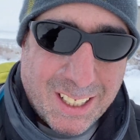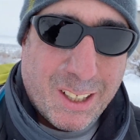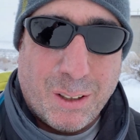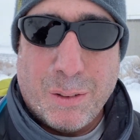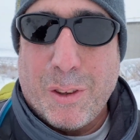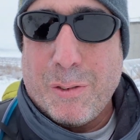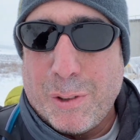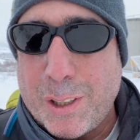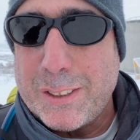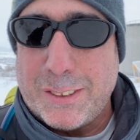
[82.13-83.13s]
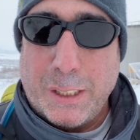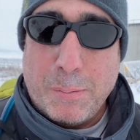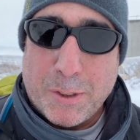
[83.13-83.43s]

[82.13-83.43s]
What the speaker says: going through all this deep